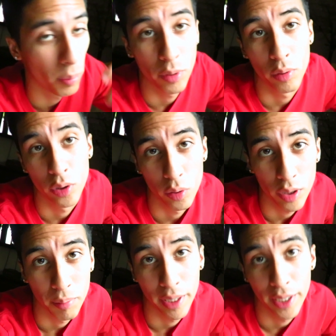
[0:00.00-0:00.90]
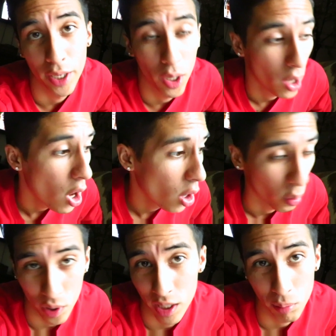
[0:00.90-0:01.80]
hope you enjoyed my uh,
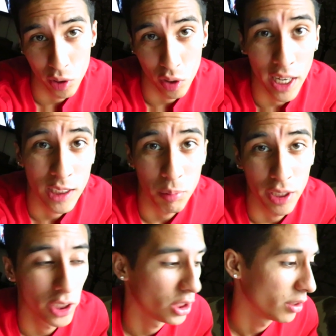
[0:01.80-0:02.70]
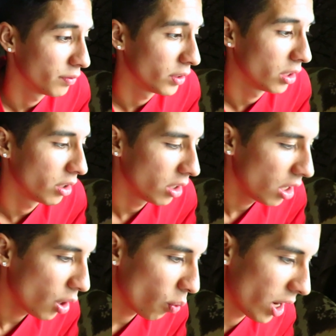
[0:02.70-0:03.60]
random little explanation of uh,
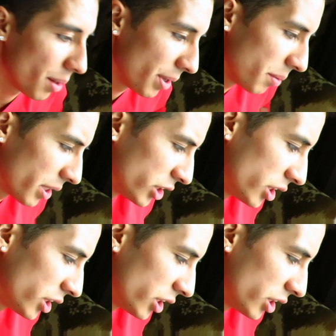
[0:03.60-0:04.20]
why I made my